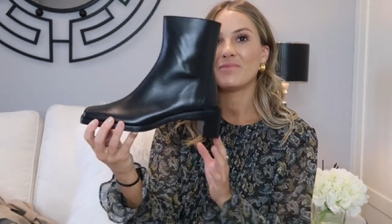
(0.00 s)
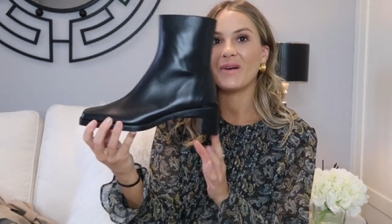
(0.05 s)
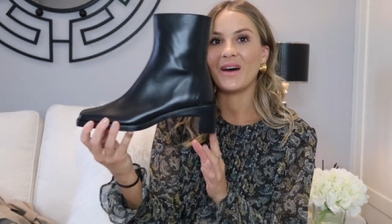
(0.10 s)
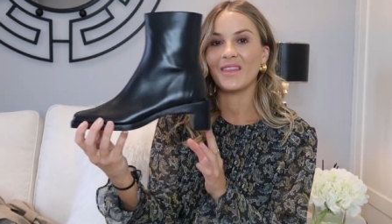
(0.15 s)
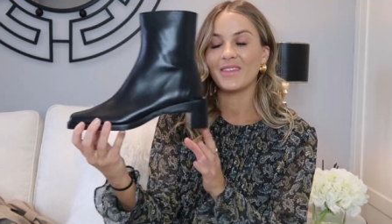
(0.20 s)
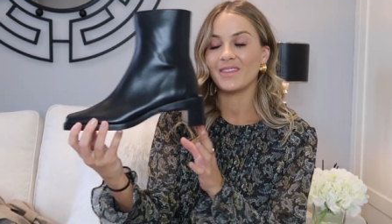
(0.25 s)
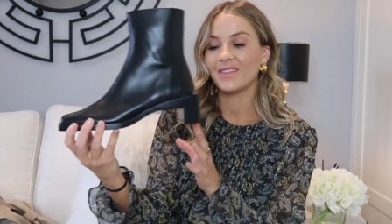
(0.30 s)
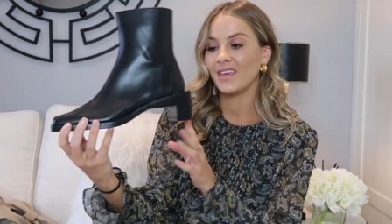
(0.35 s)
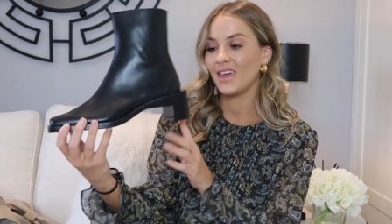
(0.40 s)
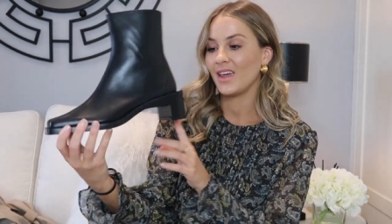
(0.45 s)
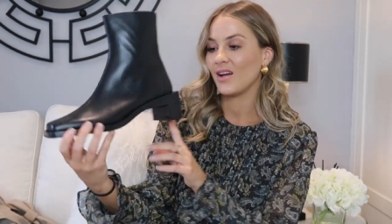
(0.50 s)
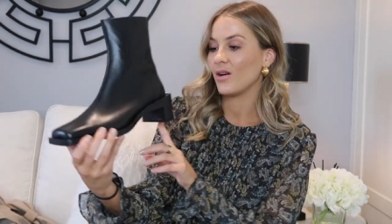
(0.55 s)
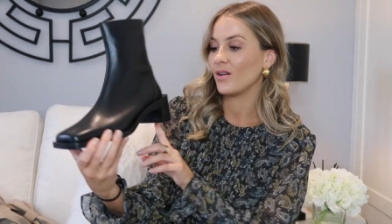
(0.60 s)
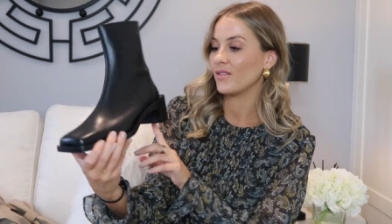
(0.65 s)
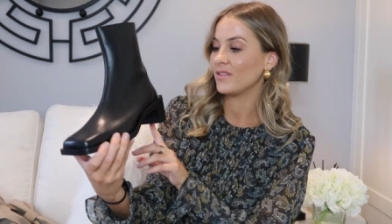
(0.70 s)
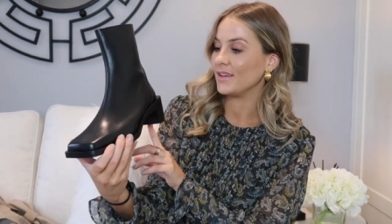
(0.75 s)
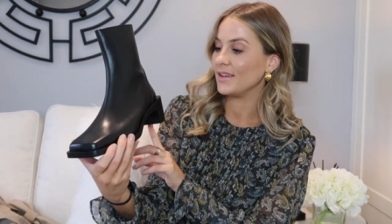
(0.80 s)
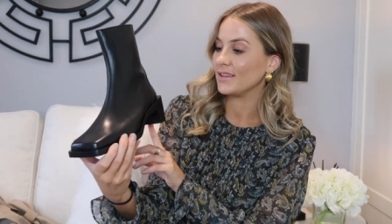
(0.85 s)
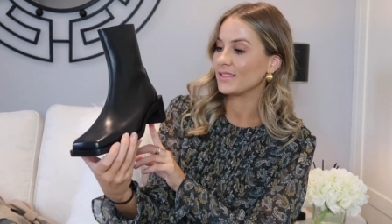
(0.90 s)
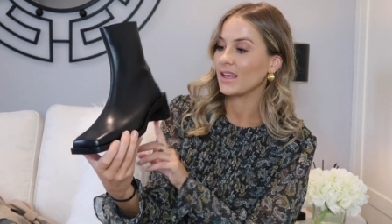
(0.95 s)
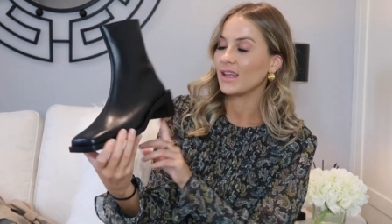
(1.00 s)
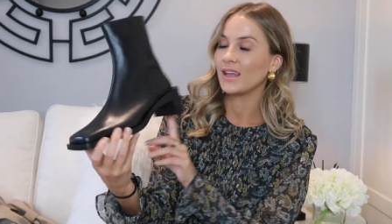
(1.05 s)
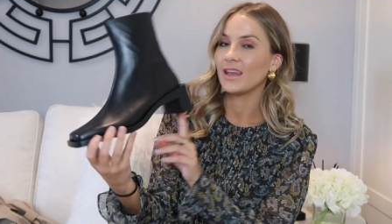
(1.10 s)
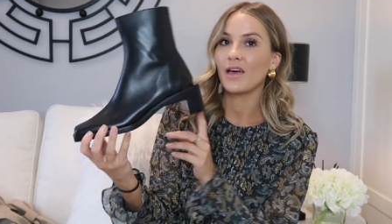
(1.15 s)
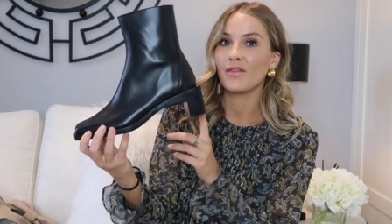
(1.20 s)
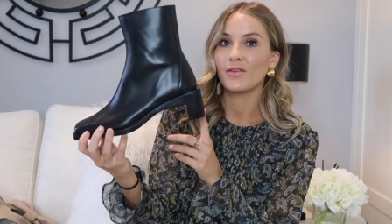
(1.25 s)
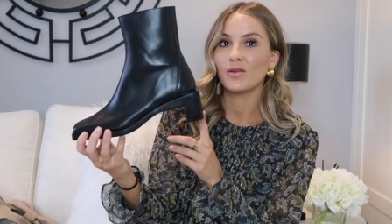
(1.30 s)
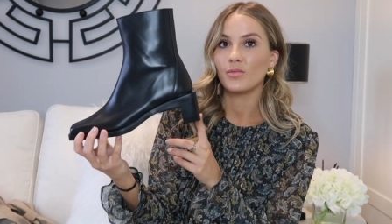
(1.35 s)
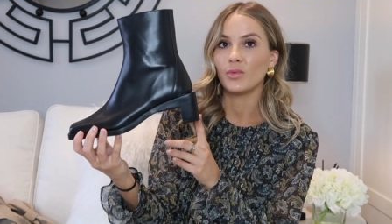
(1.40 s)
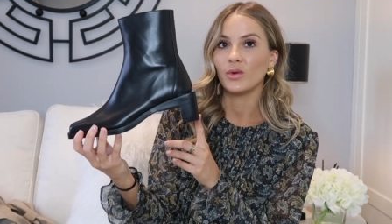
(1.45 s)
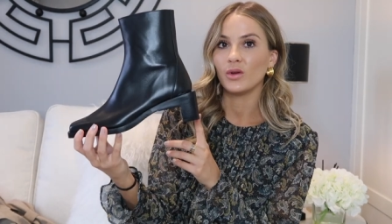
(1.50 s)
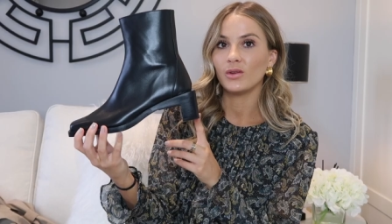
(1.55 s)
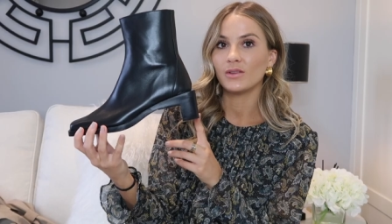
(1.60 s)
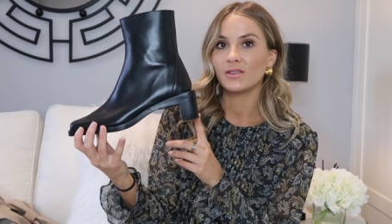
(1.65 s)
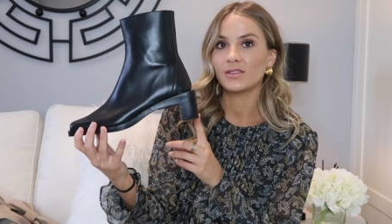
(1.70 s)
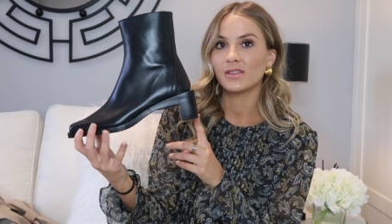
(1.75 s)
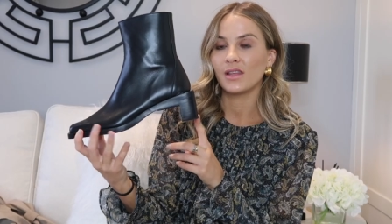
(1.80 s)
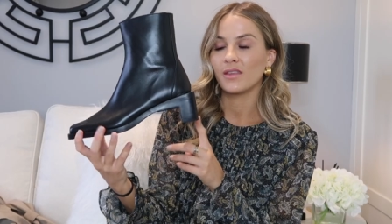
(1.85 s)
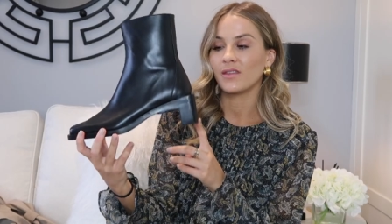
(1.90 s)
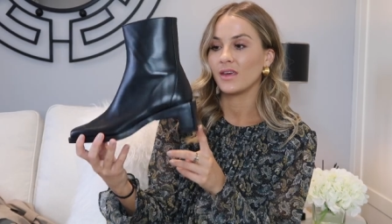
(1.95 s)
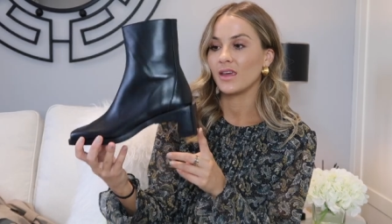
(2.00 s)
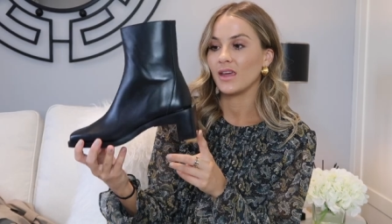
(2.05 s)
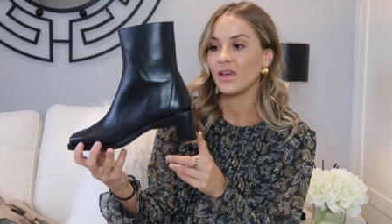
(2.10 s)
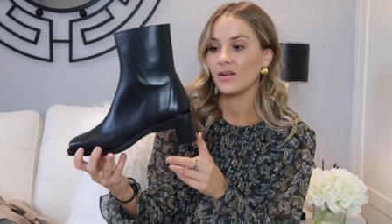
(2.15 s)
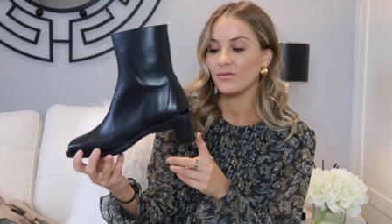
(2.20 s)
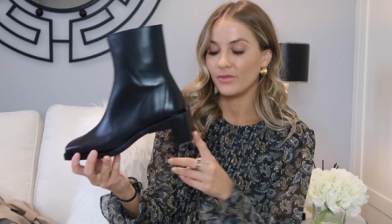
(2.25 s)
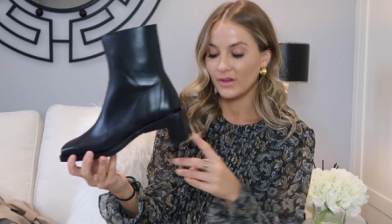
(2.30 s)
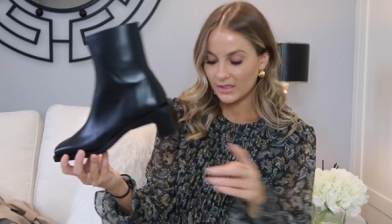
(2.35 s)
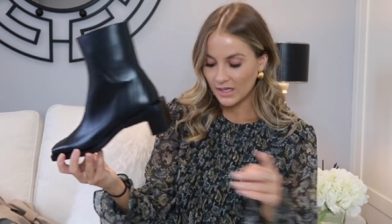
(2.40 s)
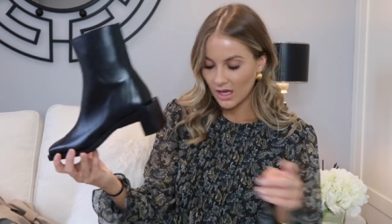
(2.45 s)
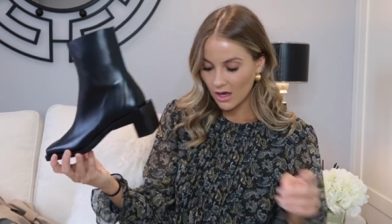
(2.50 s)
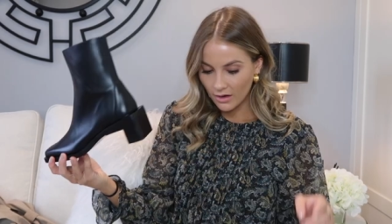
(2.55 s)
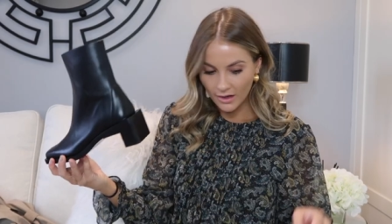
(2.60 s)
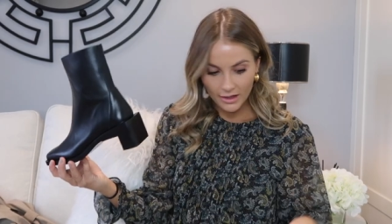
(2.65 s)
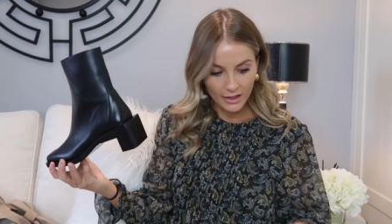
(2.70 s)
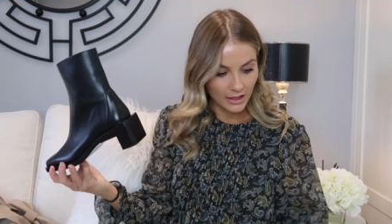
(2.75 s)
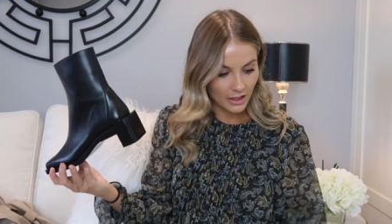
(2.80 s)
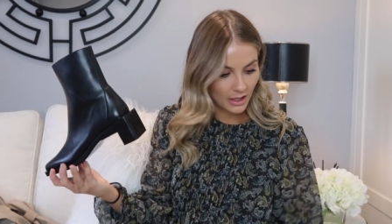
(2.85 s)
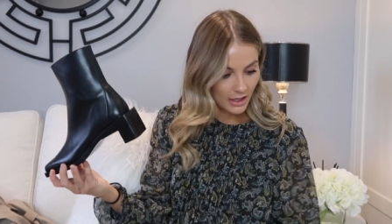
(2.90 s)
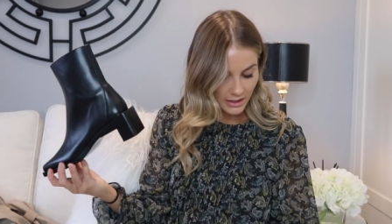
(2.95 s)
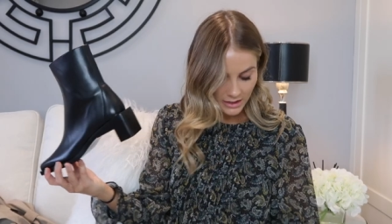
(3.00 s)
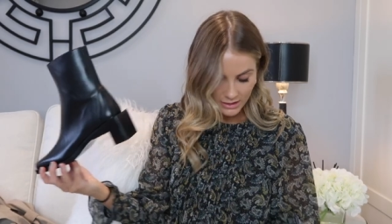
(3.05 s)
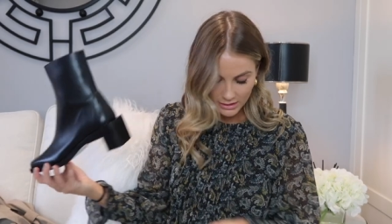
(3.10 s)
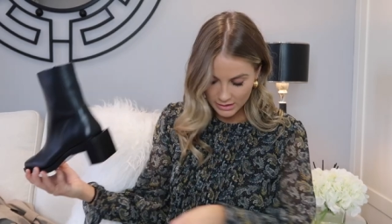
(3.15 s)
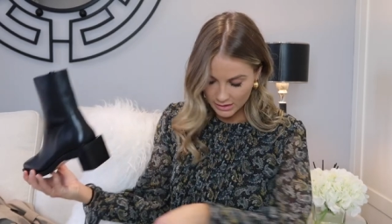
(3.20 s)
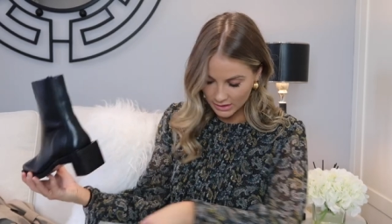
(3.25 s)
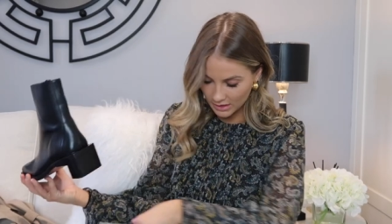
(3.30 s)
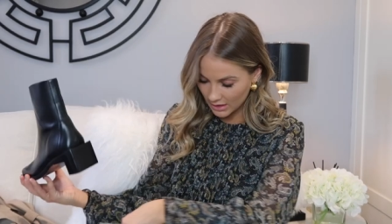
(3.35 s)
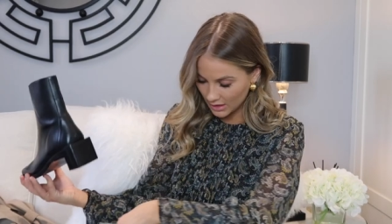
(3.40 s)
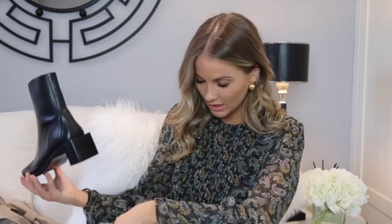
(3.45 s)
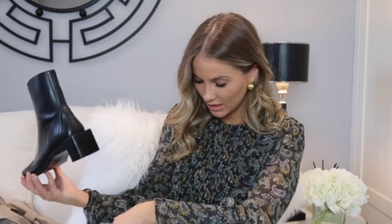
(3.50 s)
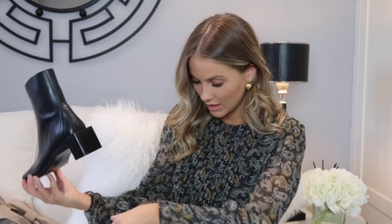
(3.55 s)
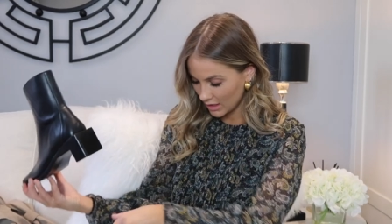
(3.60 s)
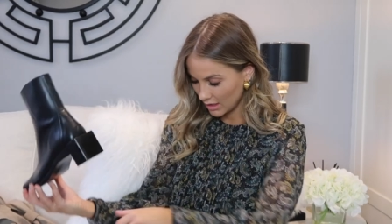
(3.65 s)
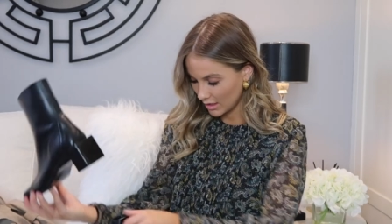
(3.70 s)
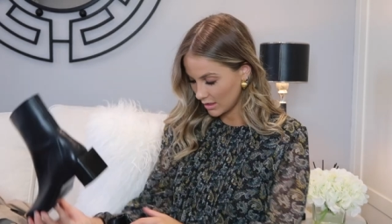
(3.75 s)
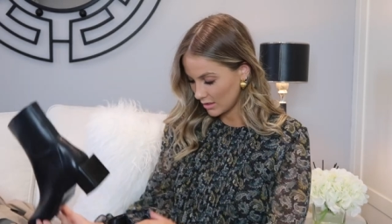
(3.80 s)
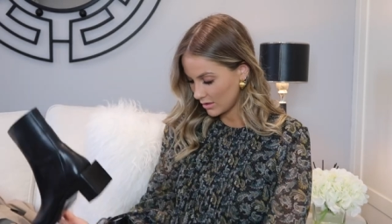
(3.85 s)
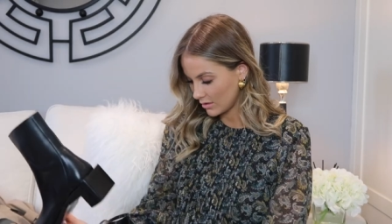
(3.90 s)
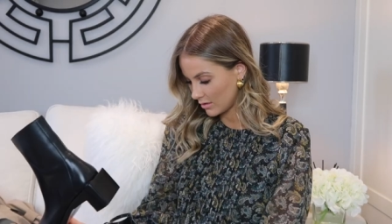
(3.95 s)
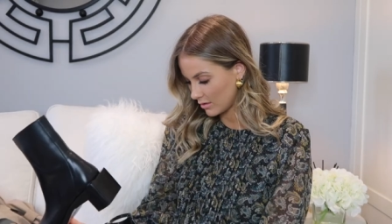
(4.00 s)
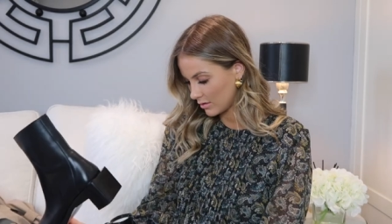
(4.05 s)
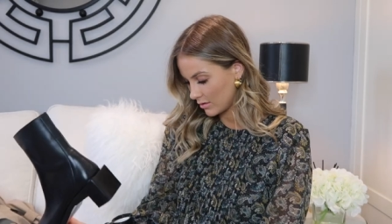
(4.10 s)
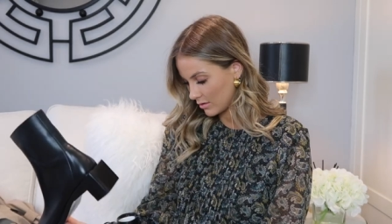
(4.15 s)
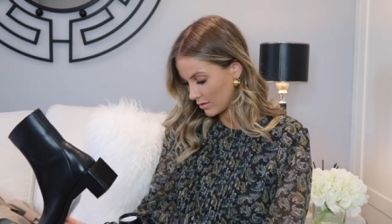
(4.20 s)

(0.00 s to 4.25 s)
But they are these leather boots. They retail at 90,